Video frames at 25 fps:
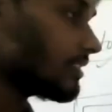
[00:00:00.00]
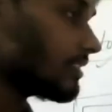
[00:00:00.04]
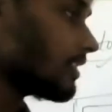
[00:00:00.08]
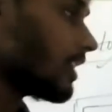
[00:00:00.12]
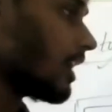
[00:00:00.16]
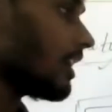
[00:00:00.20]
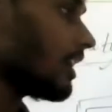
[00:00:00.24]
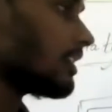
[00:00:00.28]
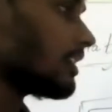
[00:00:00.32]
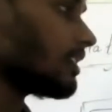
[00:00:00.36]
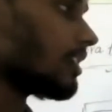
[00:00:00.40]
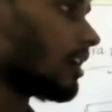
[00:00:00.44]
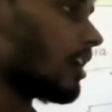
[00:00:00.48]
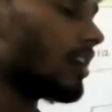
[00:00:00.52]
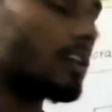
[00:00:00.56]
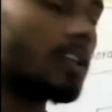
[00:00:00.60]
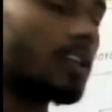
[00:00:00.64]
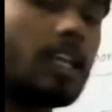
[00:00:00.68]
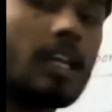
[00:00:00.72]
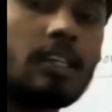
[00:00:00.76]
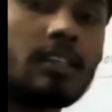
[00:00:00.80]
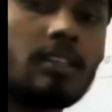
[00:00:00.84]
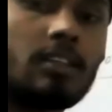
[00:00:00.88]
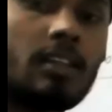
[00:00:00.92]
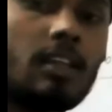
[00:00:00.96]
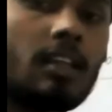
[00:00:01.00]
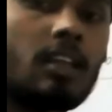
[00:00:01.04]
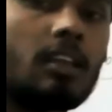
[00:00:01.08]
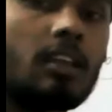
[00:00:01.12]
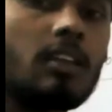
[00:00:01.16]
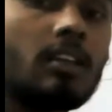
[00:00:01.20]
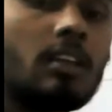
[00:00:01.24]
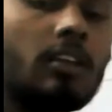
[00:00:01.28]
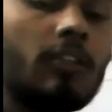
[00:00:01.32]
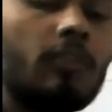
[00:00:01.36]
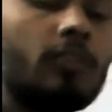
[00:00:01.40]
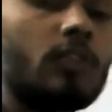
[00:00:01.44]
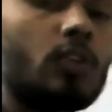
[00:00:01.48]
not contacting.
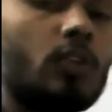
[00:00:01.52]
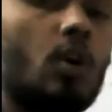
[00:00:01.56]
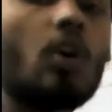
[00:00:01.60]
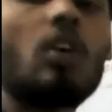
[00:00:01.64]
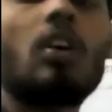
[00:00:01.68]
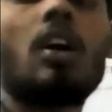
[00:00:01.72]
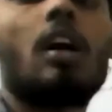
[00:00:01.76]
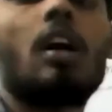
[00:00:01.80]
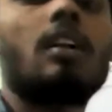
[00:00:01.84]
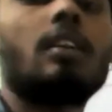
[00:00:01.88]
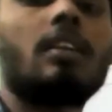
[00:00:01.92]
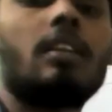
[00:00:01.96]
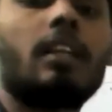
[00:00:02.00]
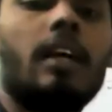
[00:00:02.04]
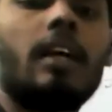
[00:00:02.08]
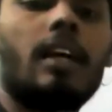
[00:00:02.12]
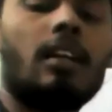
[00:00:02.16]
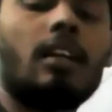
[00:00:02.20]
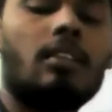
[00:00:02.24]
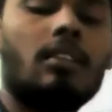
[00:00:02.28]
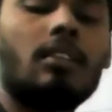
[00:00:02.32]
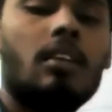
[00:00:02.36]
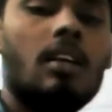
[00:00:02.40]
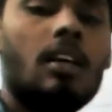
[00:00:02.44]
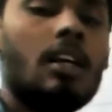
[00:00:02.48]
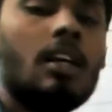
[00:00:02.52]
If no contact,